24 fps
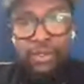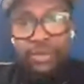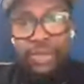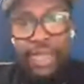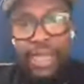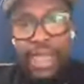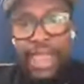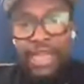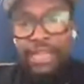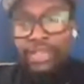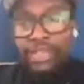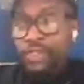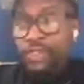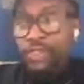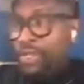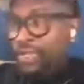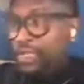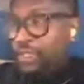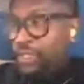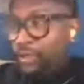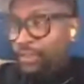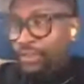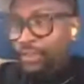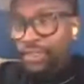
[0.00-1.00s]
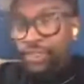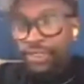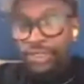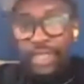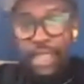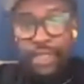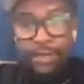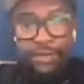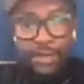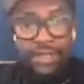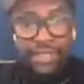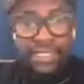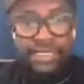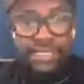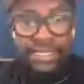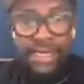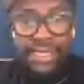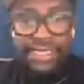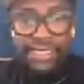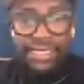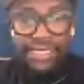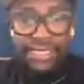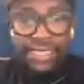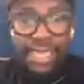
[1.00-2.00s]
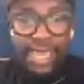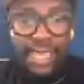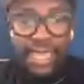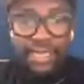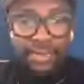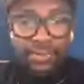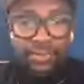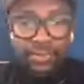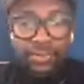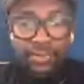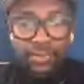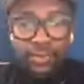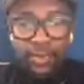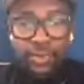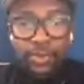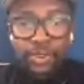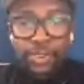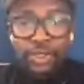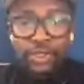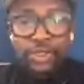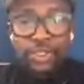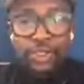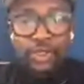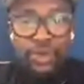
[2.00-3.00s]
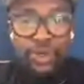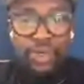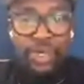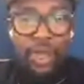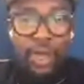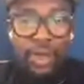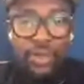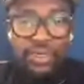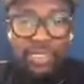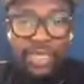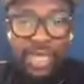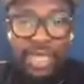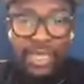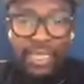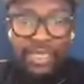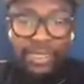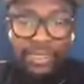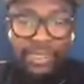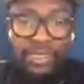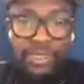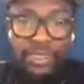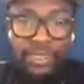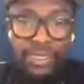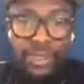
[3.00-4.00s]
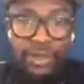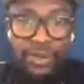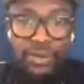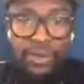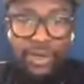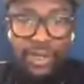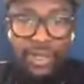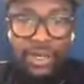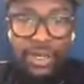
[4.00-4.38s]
What were you doing all night? You know, or I know what you were doing all night.